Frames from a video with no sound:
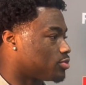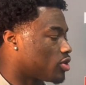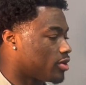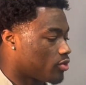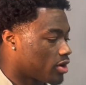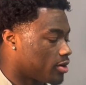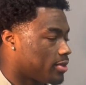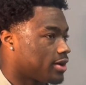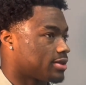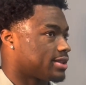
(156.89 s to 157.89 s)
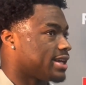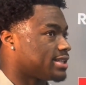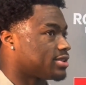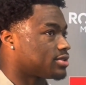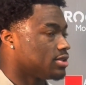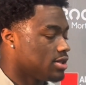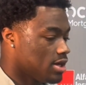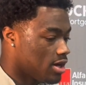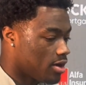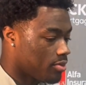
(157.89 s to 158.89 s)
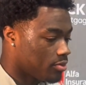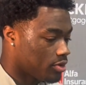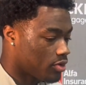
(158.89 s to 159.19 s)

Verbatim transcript: more worrying about things that's um,